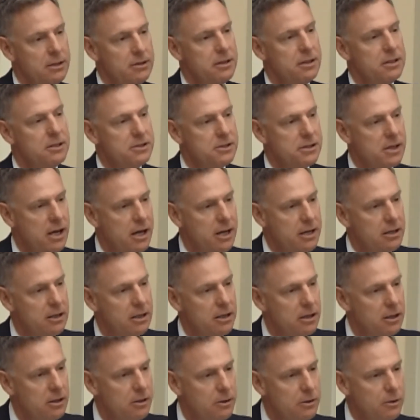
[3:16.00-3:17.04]
to decide
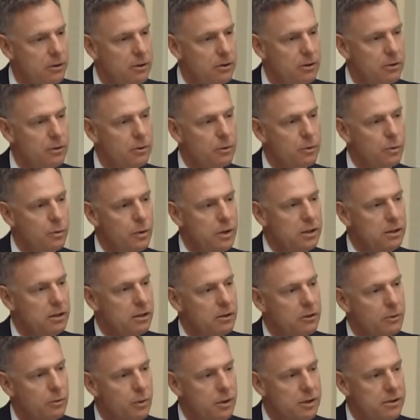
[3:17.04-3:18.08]
uh, what
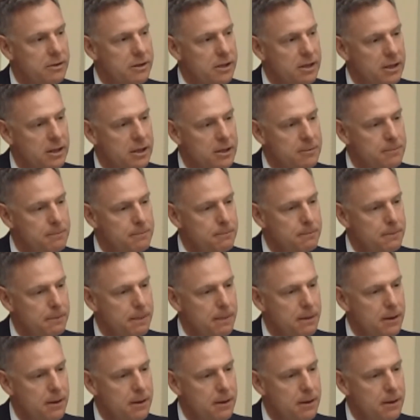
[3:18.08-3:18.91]
what the um,